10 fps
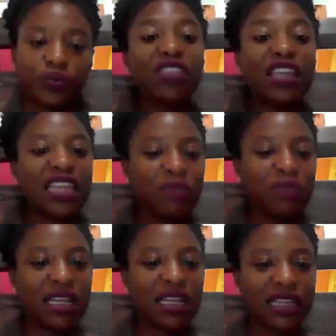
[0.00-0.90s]
if they didn't
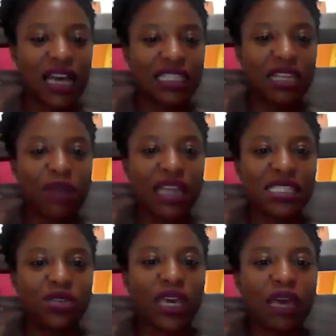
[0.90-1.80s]
mean like that, they might
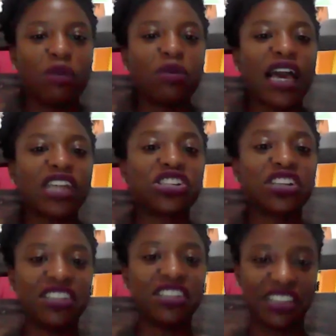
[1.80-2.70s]
say, okay, maybe I
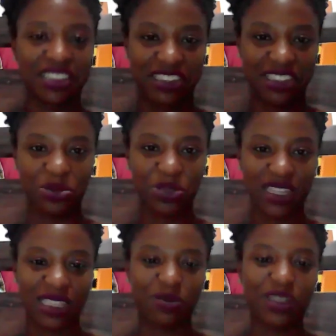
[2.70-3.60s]
should not do
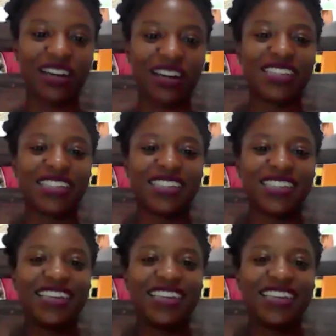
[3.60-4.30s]
this because.